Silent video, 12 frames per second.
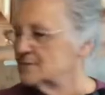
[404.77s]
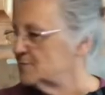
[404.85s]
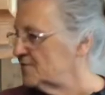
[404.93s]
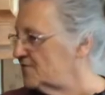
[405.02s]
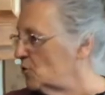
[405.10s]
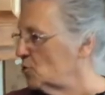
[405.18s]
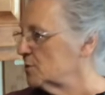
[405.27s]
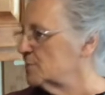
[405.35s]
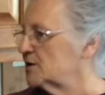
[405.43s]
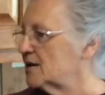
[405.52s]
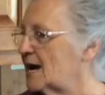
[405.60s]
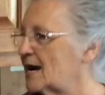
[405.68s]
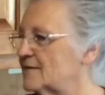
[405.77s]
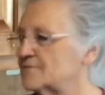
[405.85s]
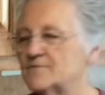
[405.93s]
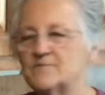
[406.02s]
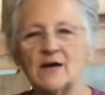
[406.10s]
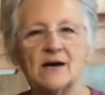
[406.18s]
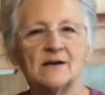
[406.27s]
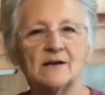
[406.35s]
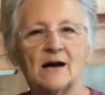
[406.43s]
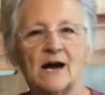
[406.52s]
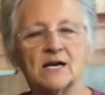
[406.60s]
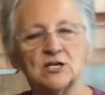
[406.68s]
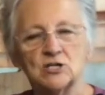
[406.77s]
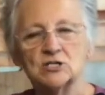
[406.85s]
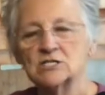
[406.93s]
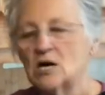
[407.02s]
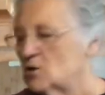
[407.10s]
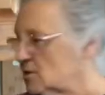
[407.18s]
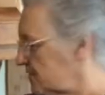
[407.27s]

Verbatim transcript: it before, but I, I cooked all